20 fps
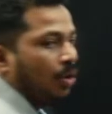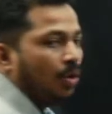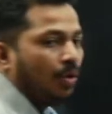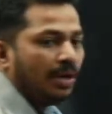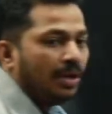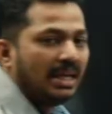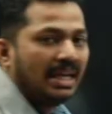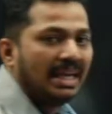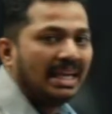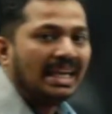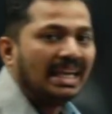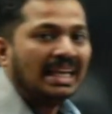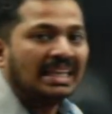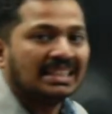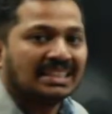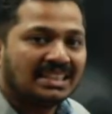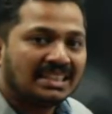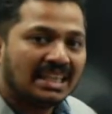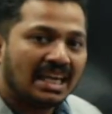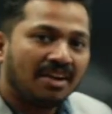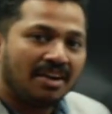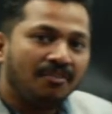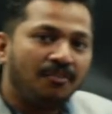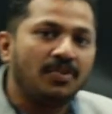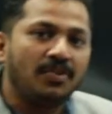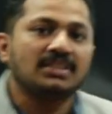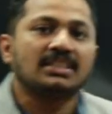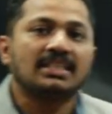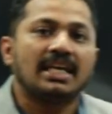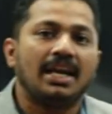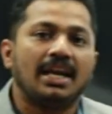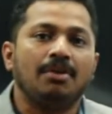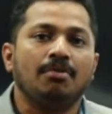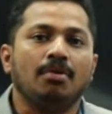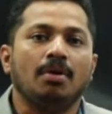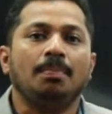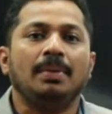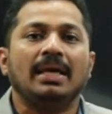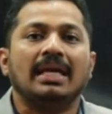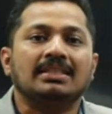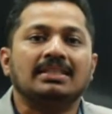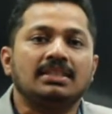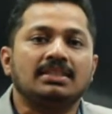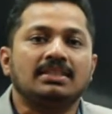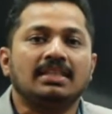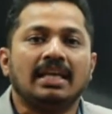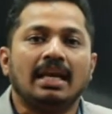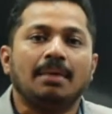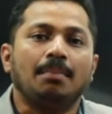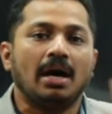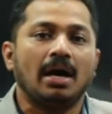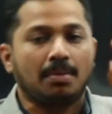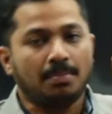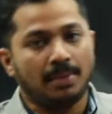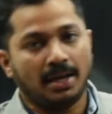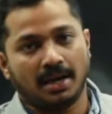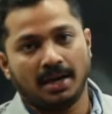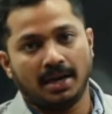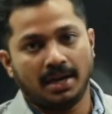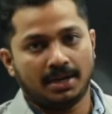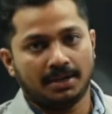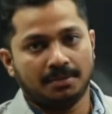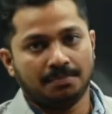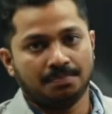only surface current will be exist in a bar magnet.